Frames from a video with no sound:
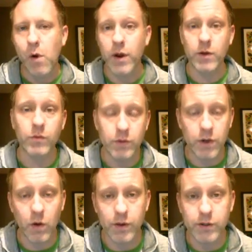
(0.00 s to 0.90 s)
or you
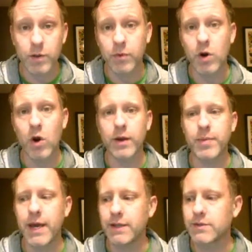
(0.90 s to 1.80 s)
know the term
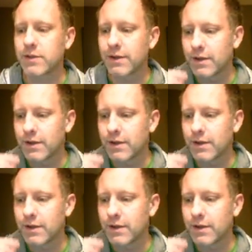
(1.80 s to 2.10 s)
growing pains,